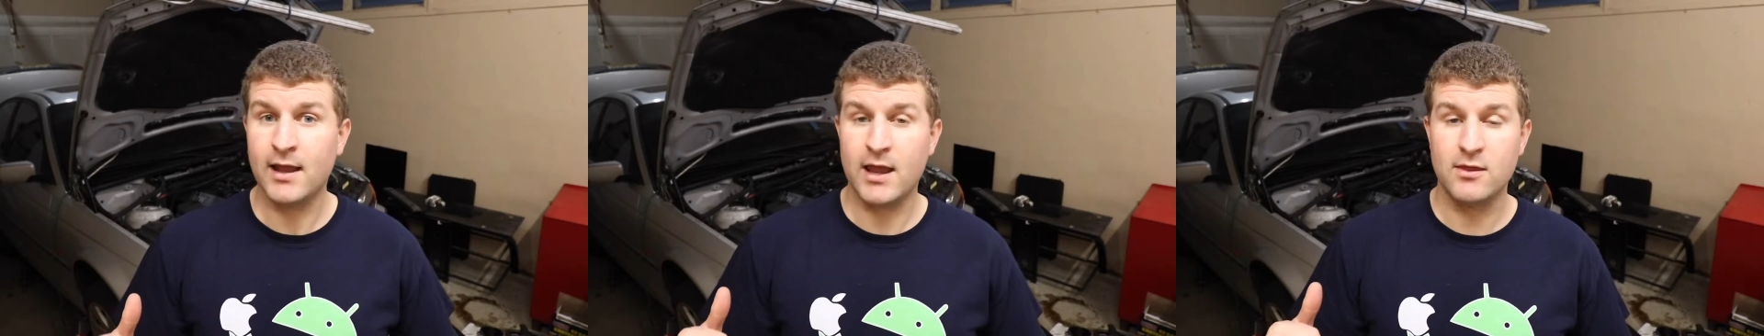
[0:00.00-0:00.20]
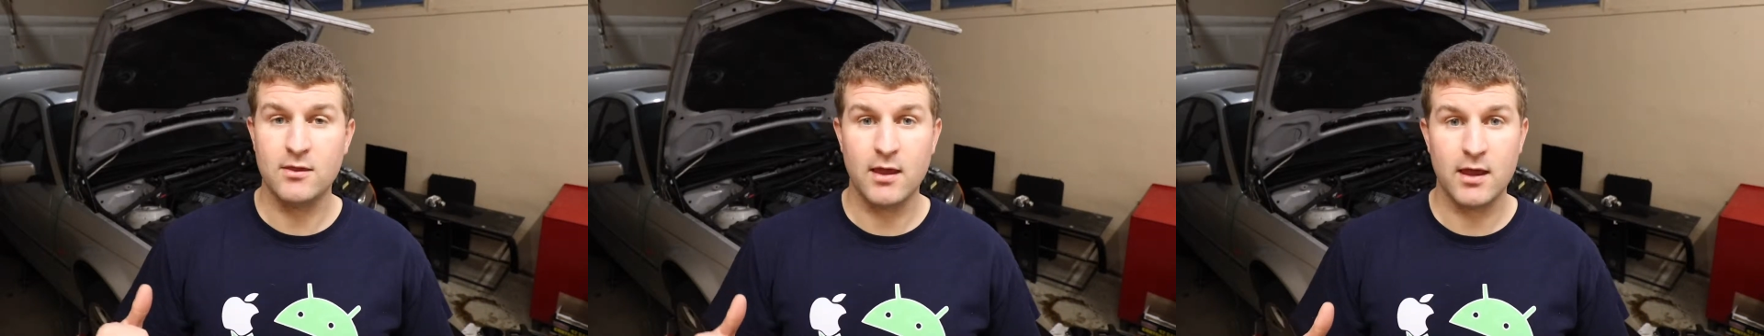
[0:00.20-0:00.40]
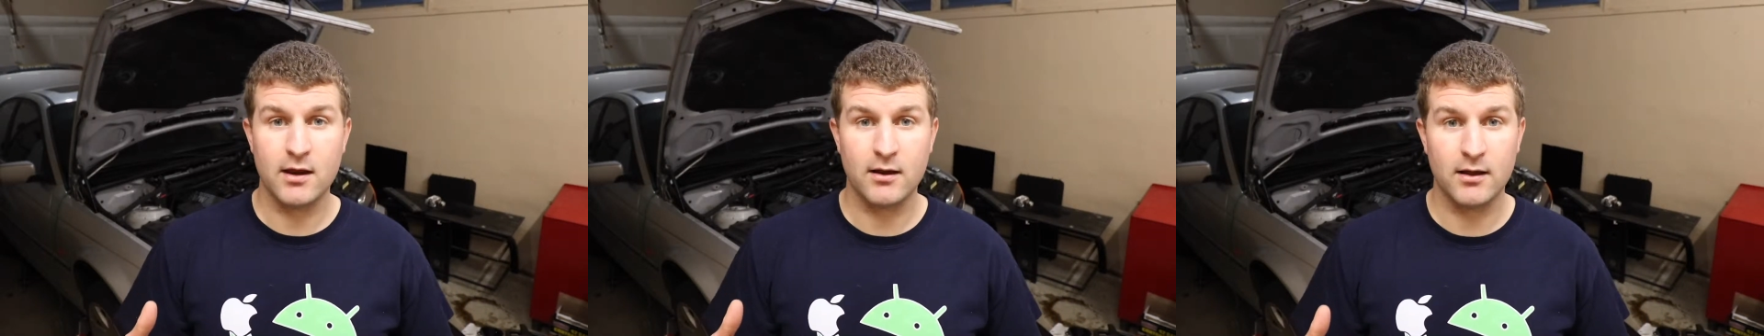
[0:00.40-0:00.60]
and
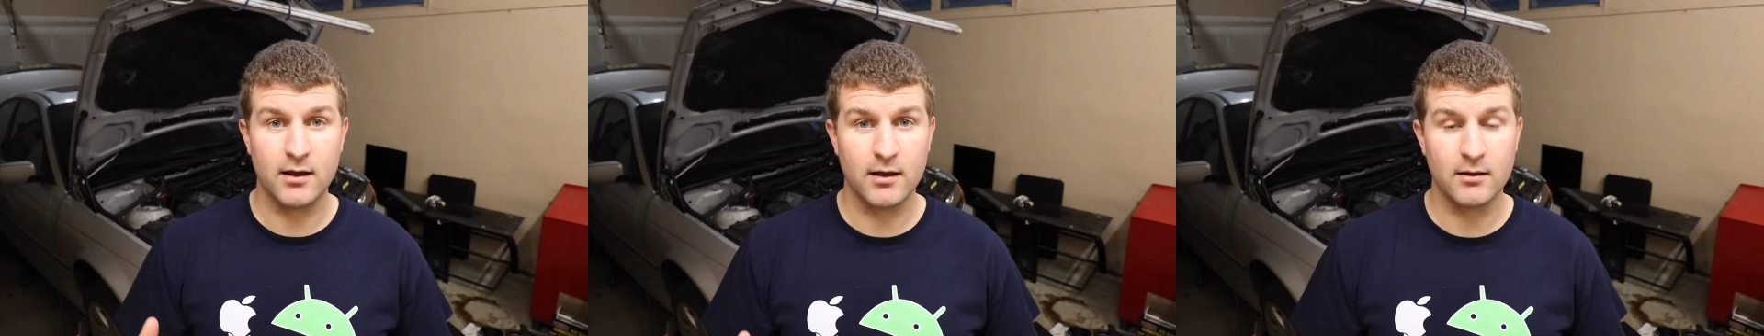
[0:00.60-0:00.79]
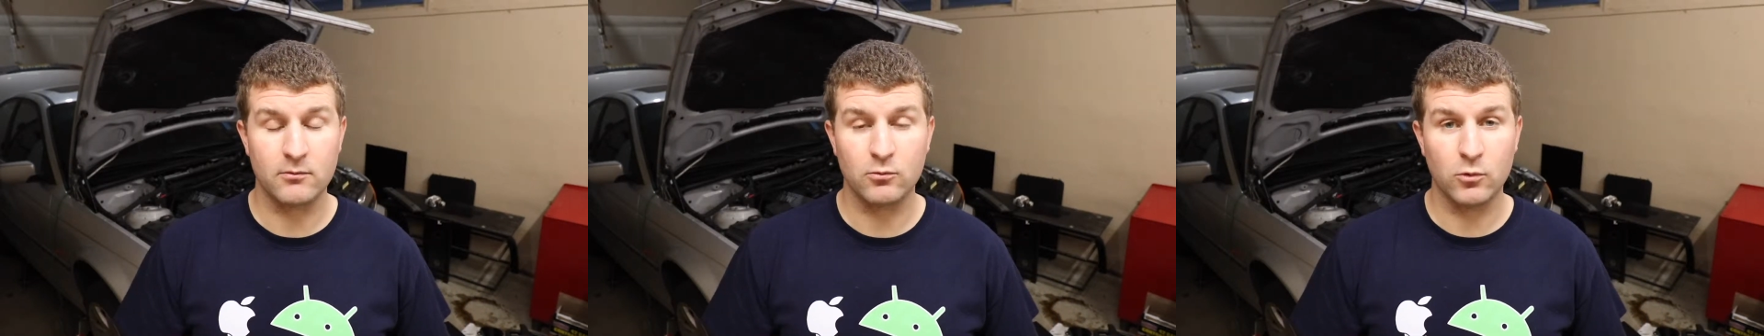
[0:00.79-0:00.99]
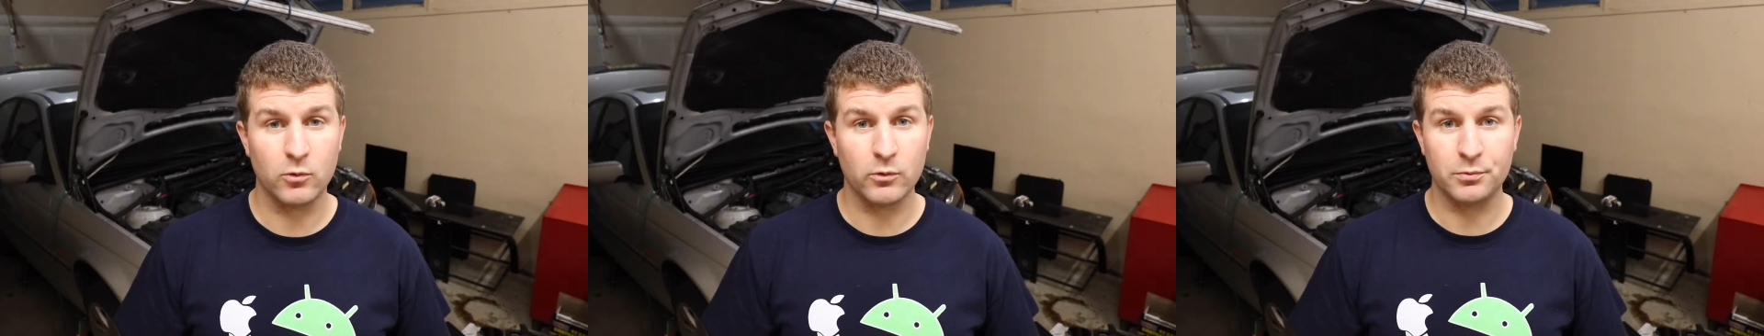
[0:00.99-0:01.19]
then
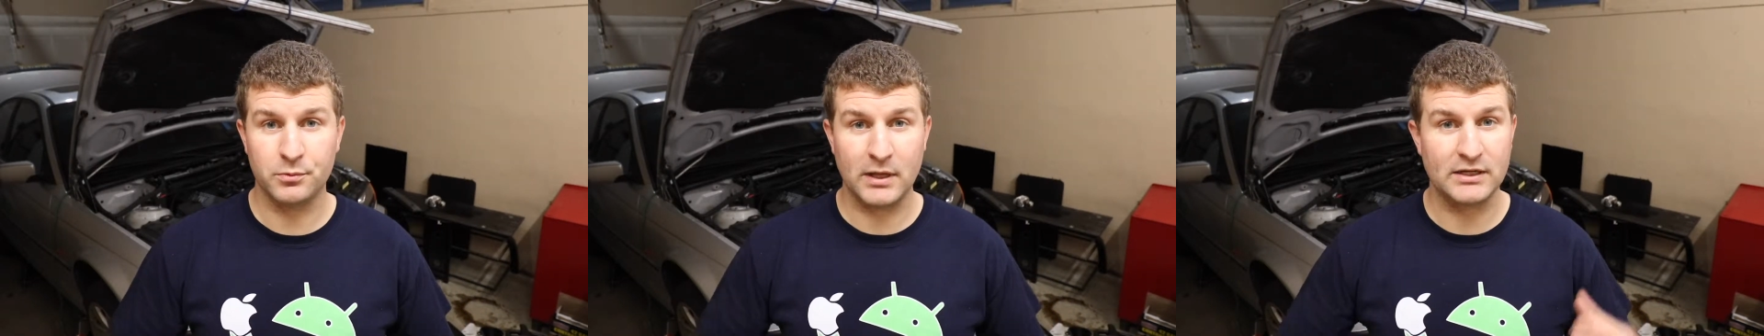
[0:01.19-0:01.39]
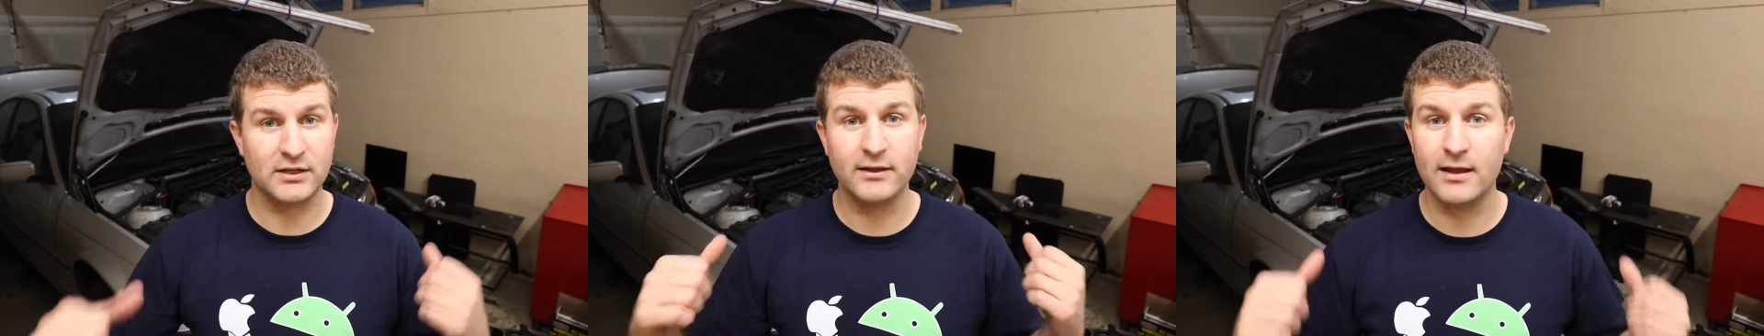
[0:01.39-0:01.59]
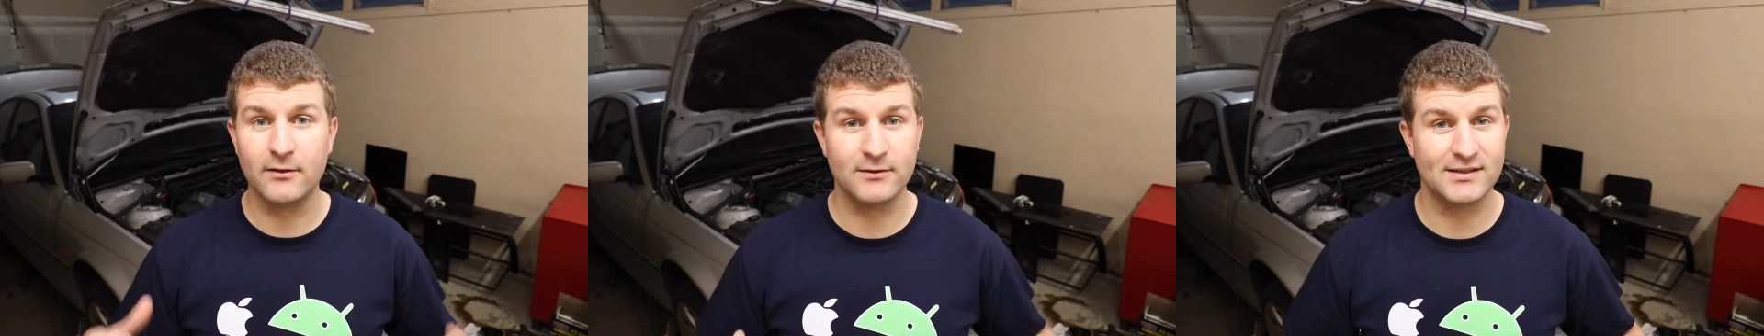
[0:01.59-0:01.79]
we'll get
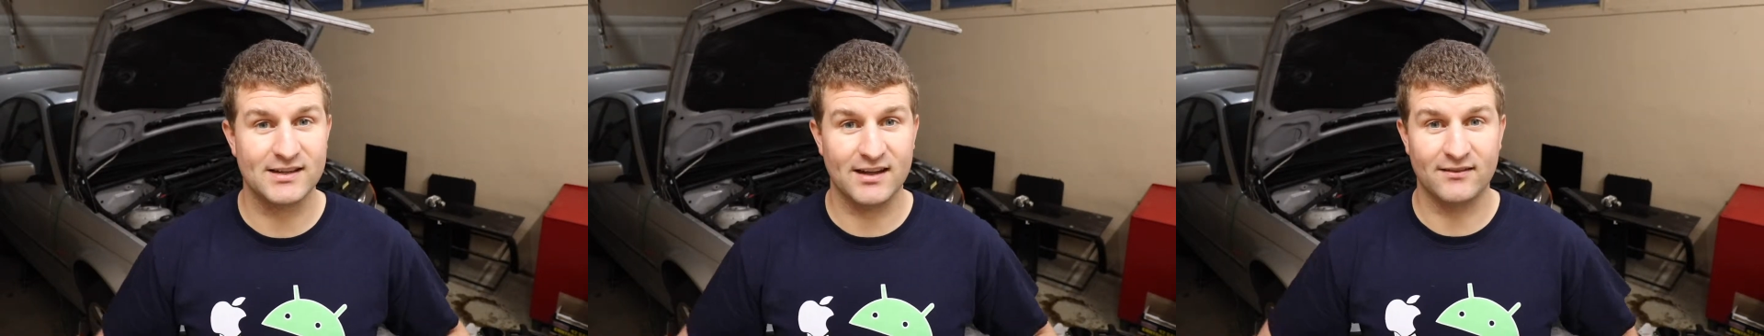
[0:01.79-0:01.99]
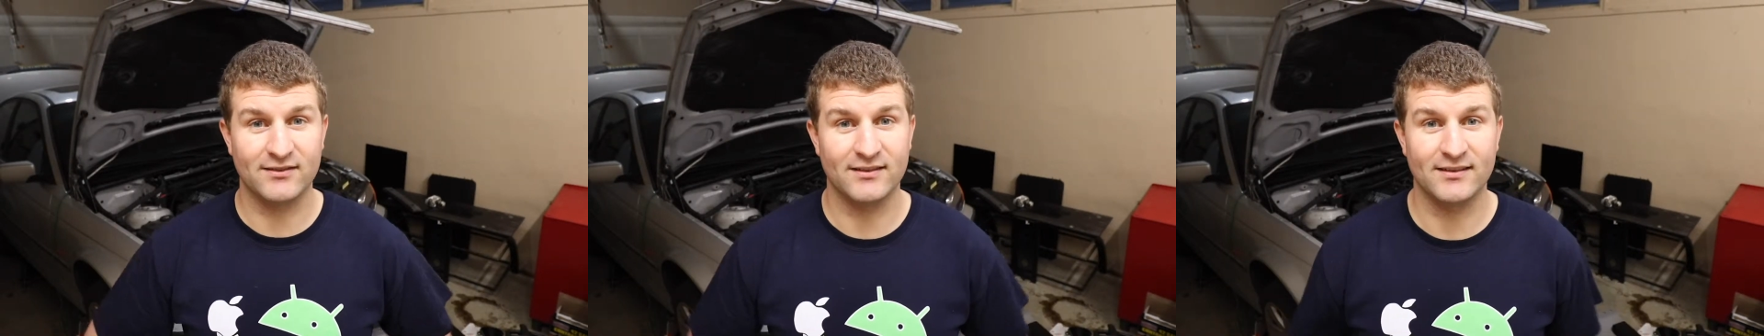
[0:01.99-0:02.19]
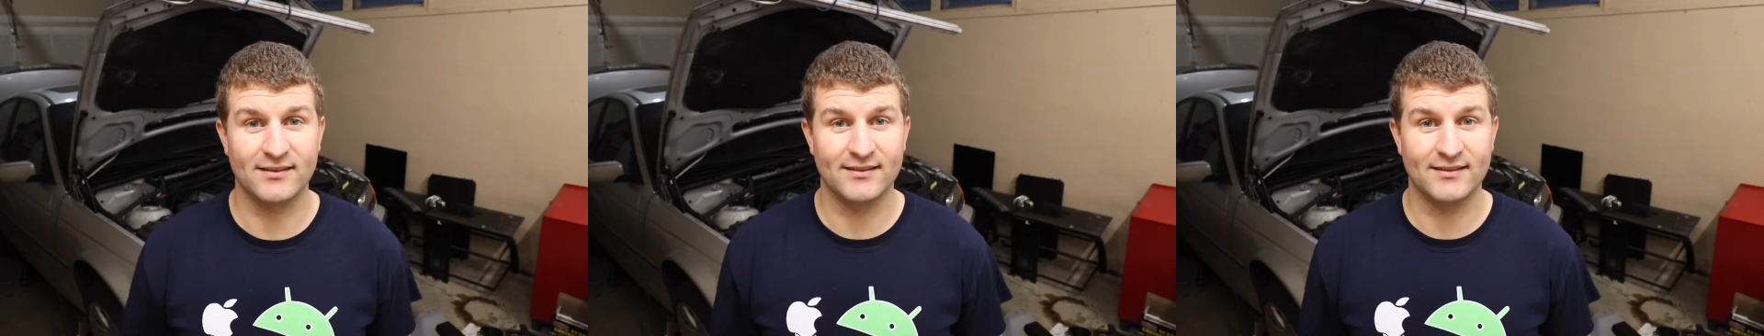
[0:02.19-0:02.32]
to the other stuff.